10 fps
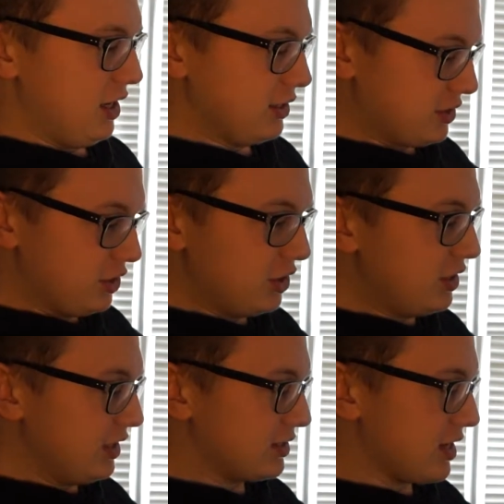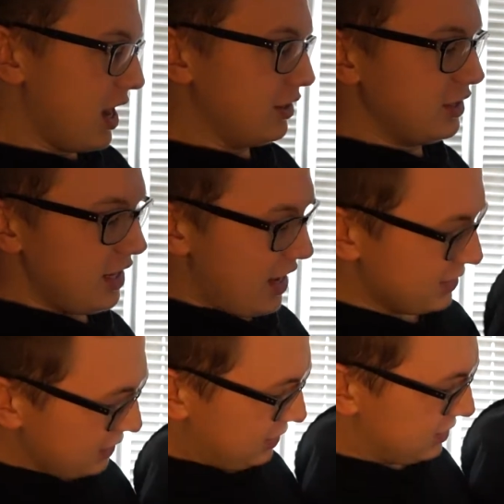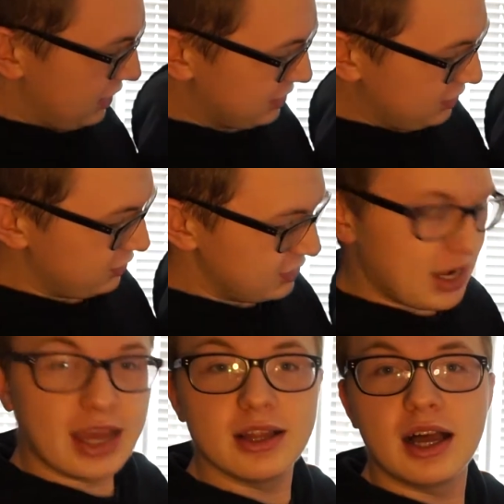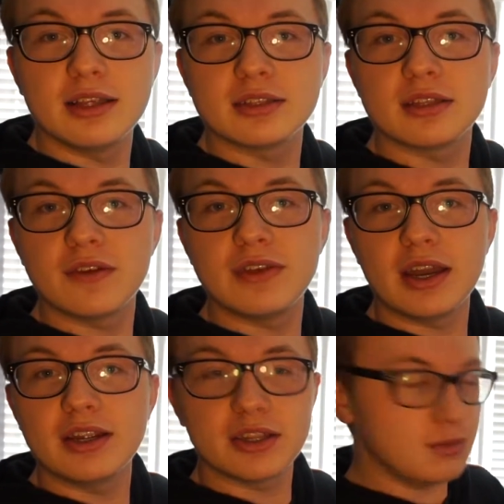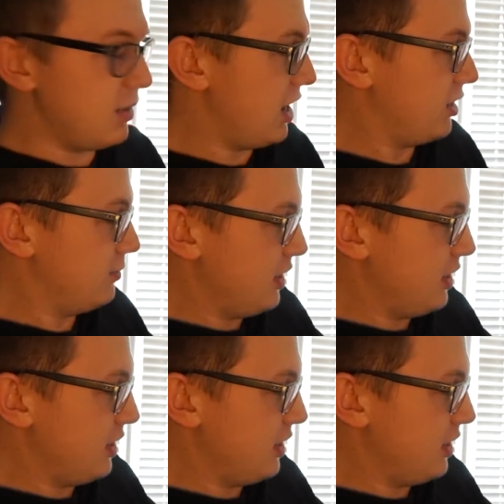it's good, it's solid. It has like this nice little nylon stuff down here at the bottom,